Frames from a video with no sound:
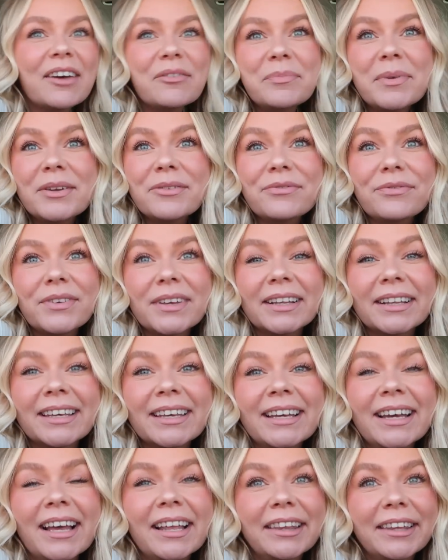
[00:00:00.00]
have been
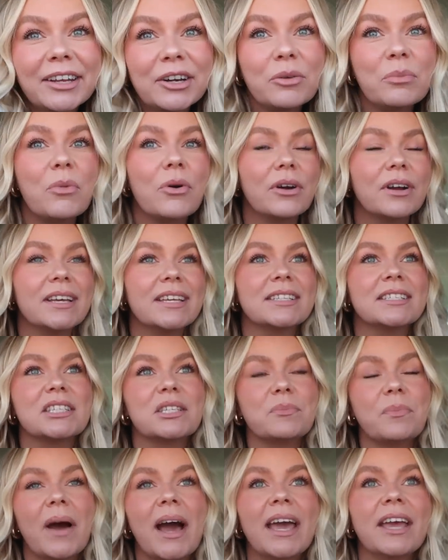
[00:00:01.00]
feeling a little more
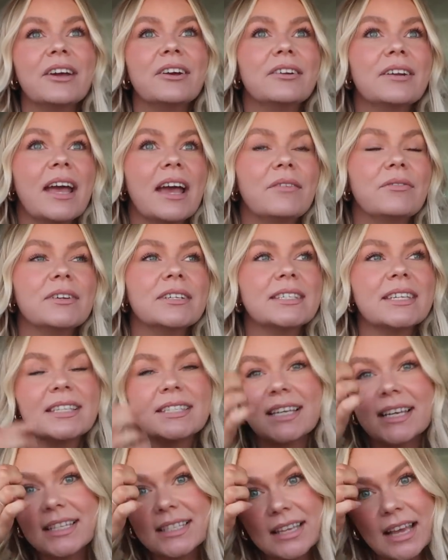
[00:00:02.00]
inspired ever
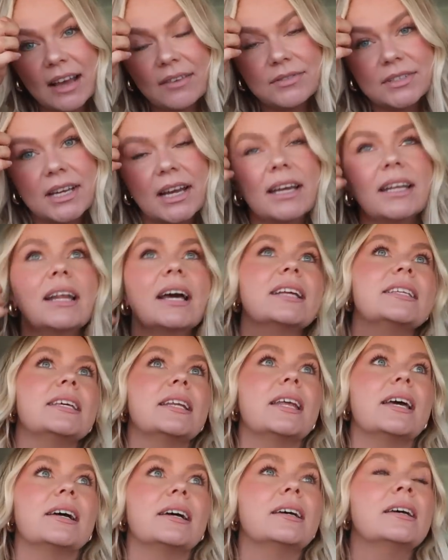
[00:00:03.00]
since I
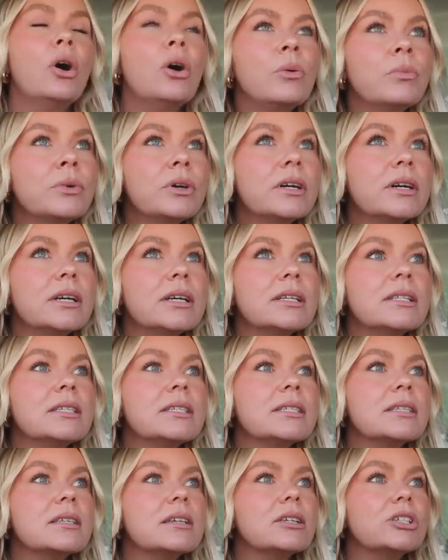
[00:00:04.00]
did a home
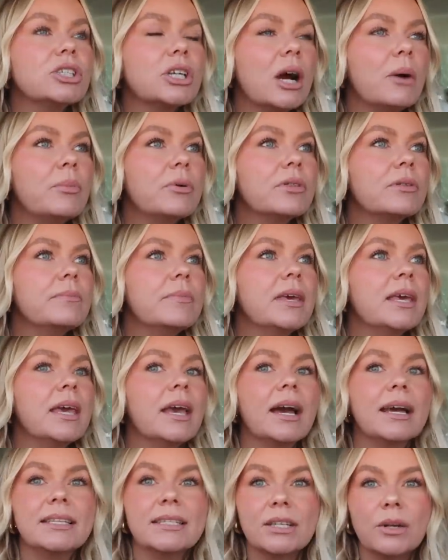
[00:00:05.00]
goods shop with
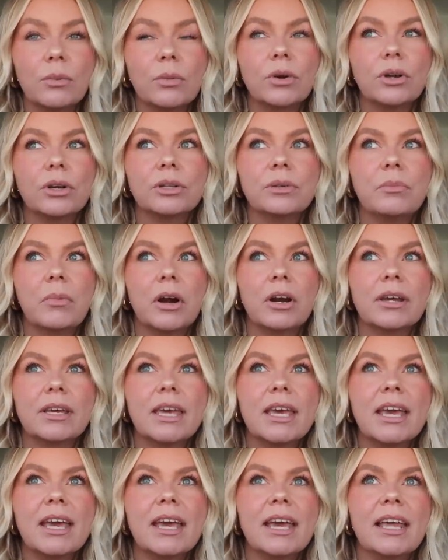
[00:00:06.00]
me, I did a world
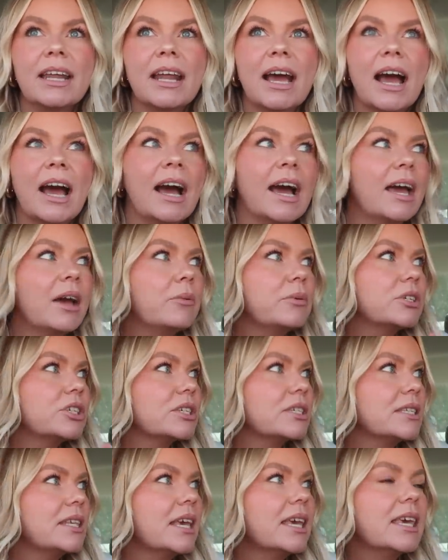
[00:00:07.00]
market, and I was
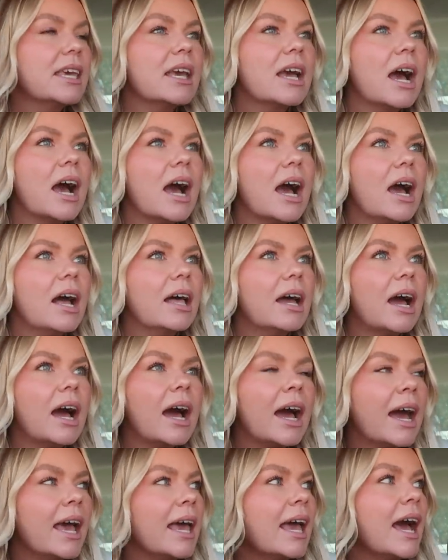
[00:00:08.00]
just thinking,
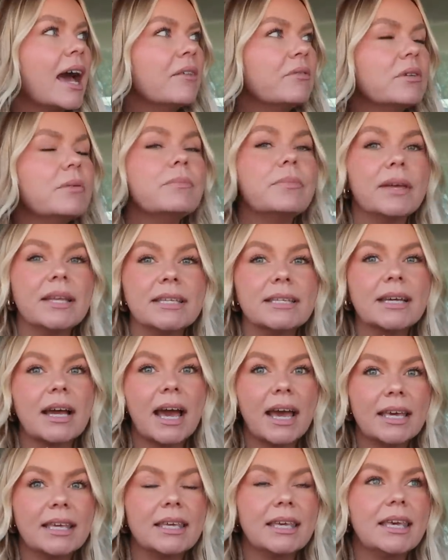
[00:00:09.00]
I haven't been to
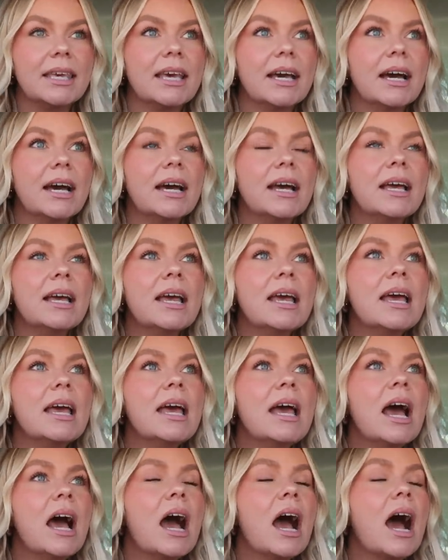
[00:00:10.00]

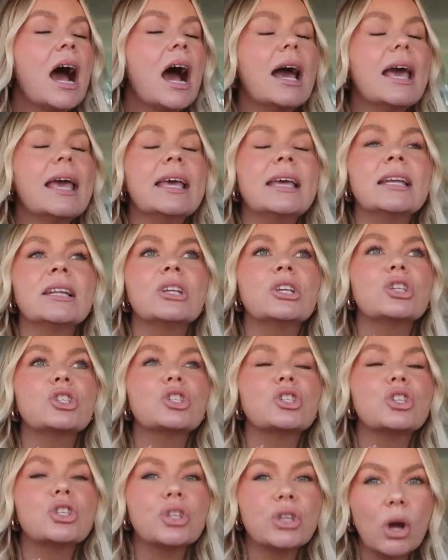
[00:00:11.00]
IKEA in
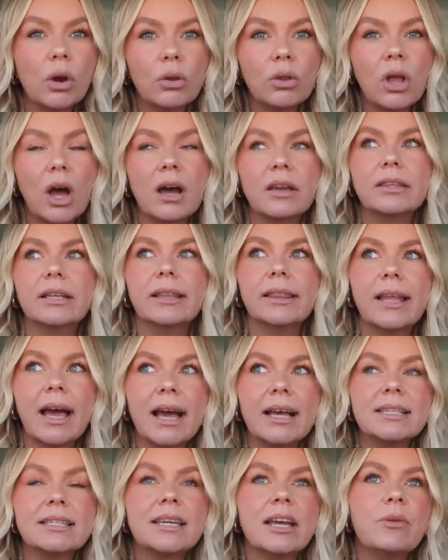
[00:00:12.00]
so long. The
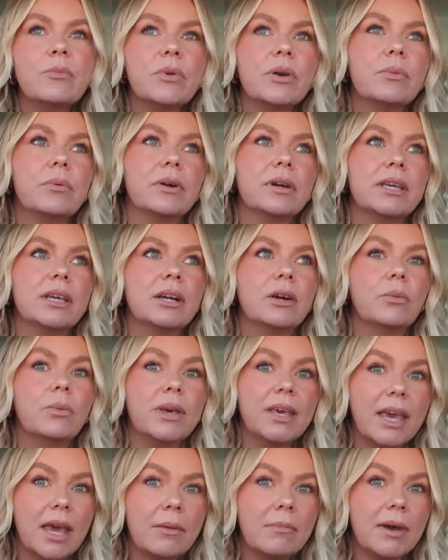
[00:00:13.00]
last time we were here,
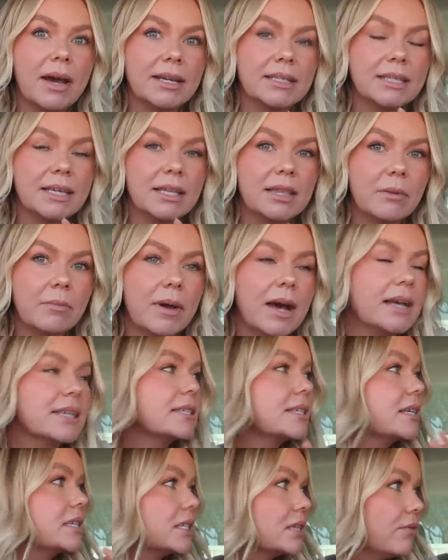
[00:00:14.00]
we came back to get the
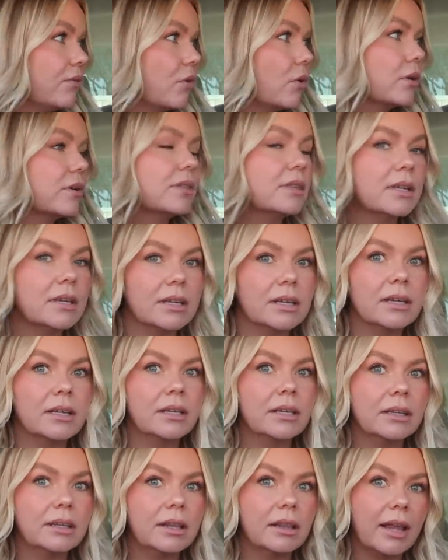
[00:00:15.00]
baskets for
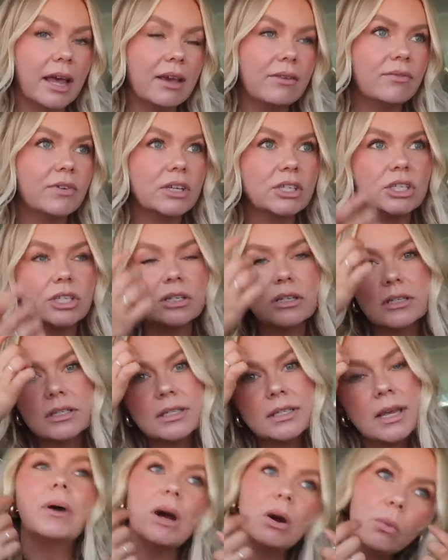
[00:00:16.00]
the light
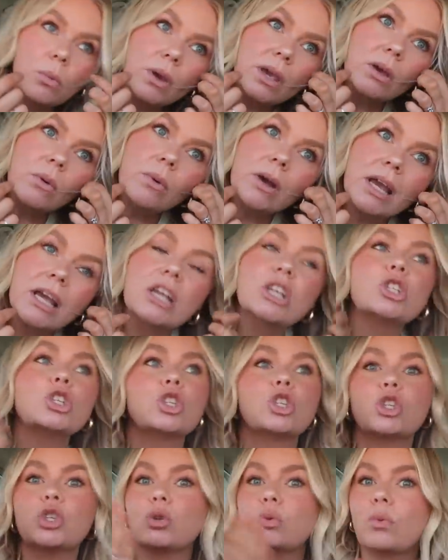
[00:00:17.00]
fixtures, but we went
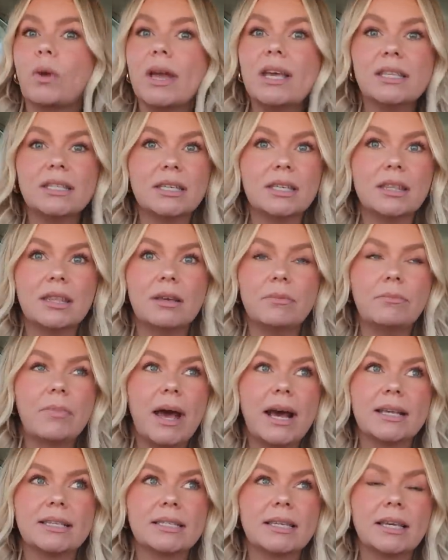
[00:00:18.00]
straight to the
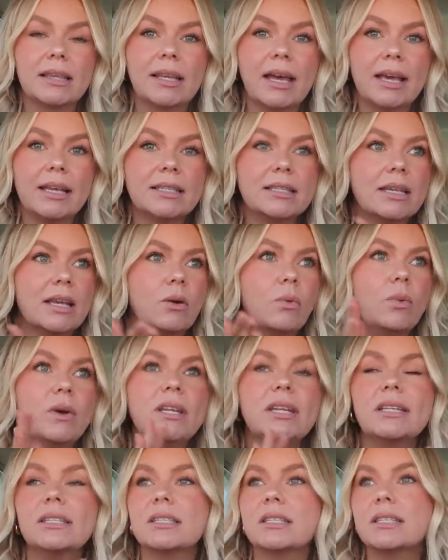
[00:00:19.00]
basket lights. Like,
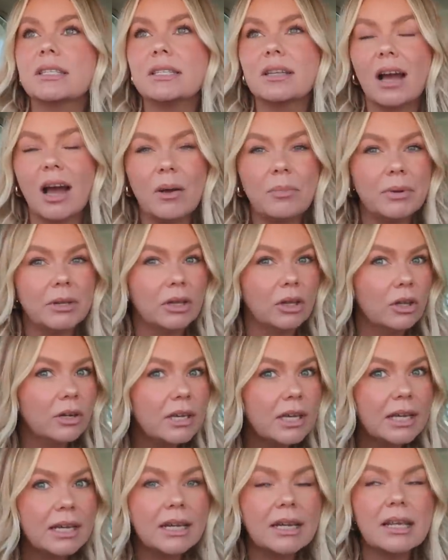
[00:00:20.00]
we didn't stop and
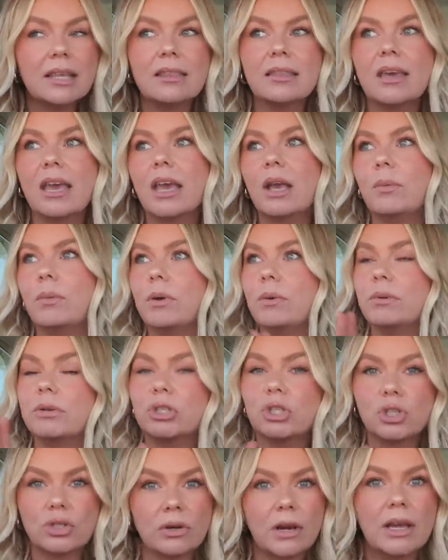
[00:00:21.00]
look at anything. We
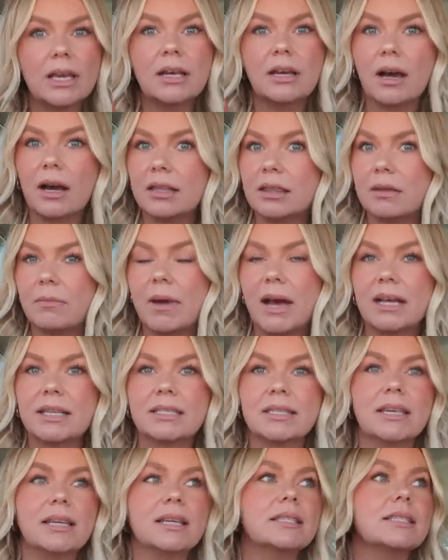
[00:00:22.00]
went straight, got the
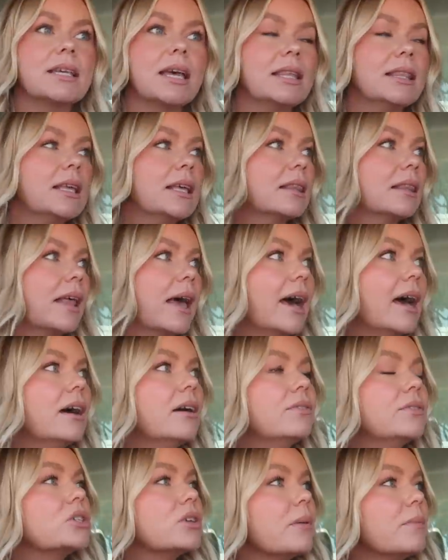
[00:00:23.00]
baskets, and then
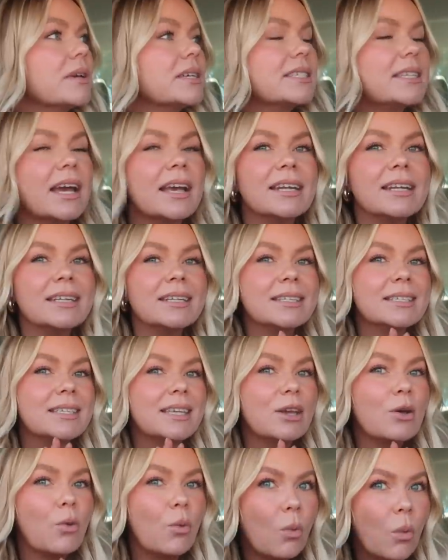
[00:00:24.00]
left. So I'm excited to
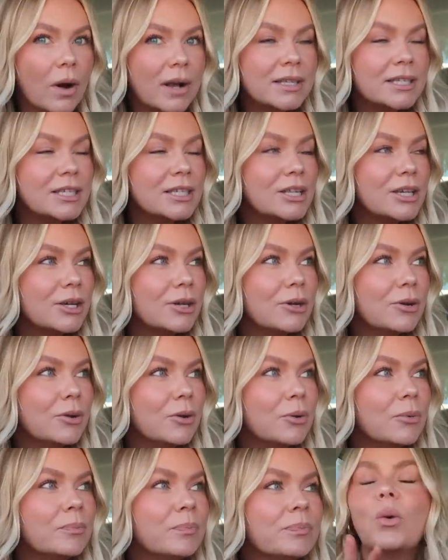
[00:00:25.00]
see what's
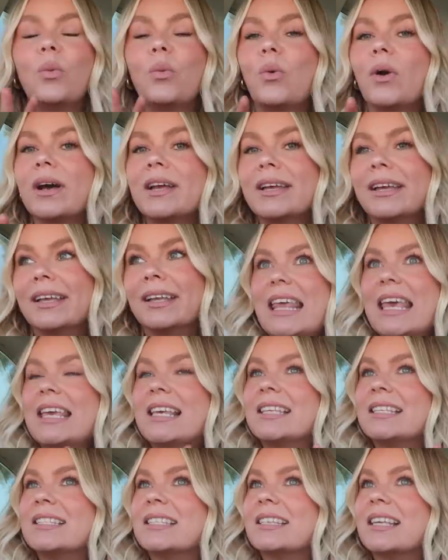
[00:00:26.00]
new, what
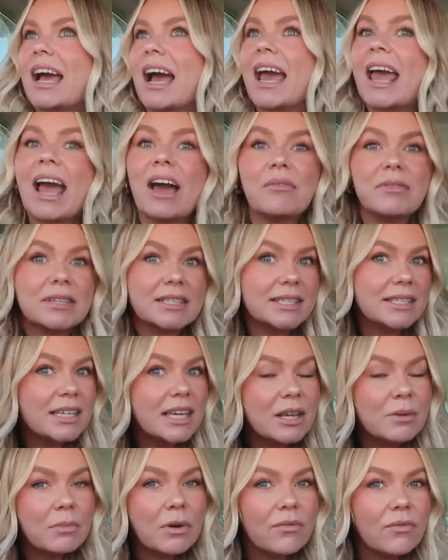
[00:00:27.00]
things I haven't
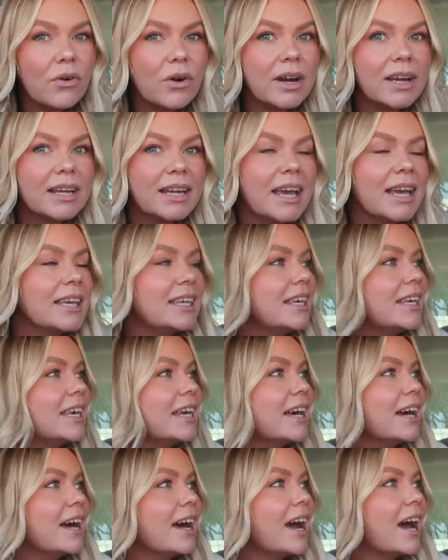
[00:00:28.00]
seen before at
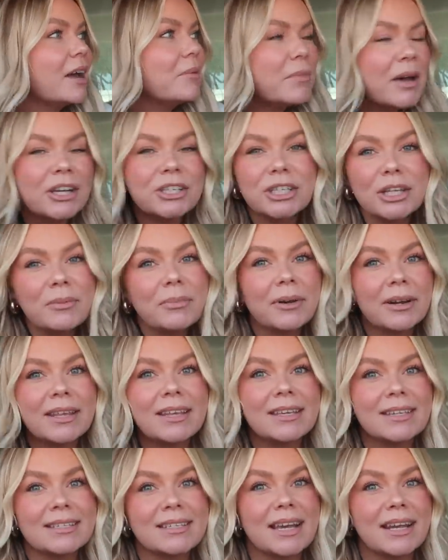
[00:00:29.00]
IKEA. I'm actually
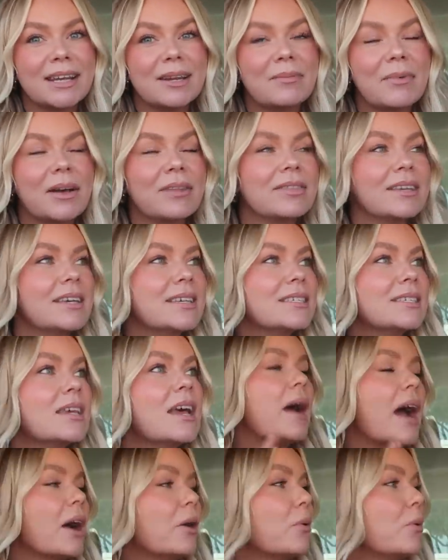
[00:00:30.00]
pretty excited about this.
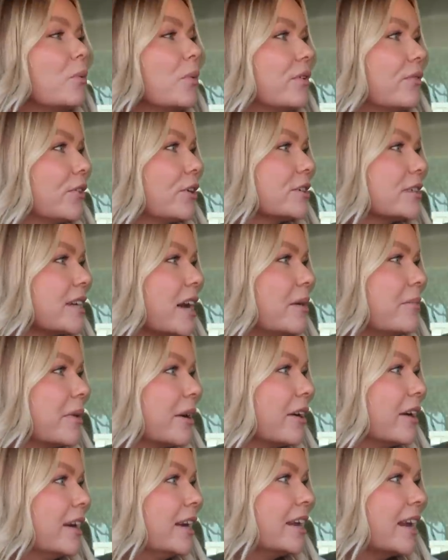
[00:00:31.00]
Back when we first got
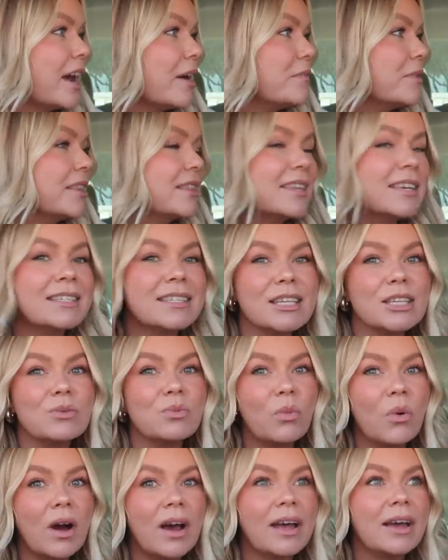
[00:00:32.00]
married, I mean, this is
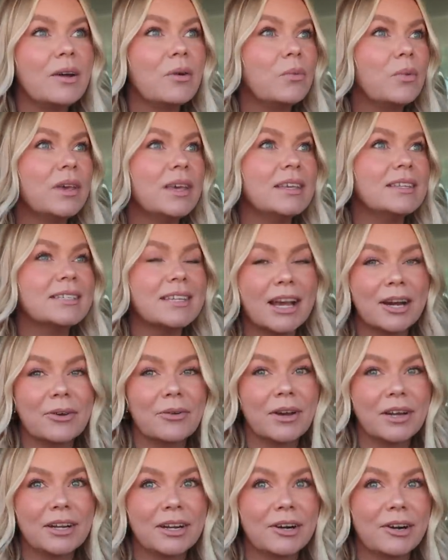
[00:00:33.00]
what we
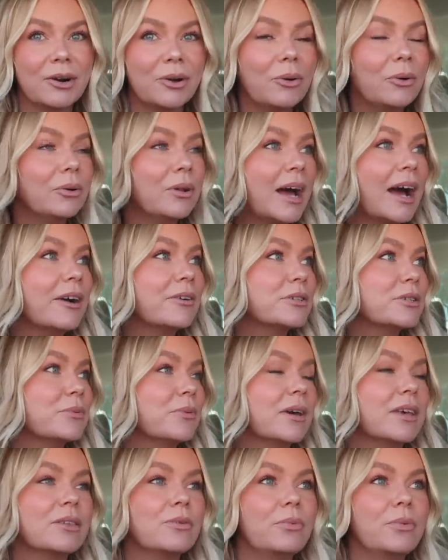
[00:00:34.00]
decorated our whole house
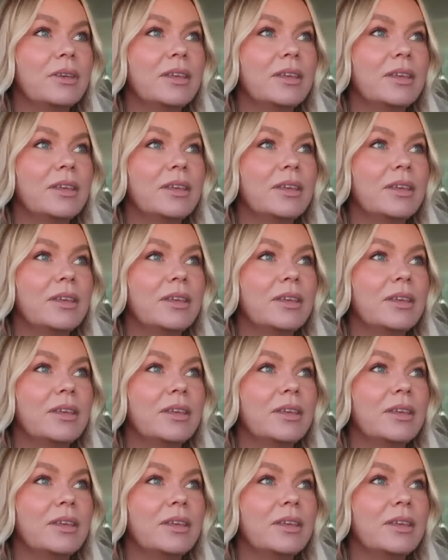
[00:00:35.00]
with.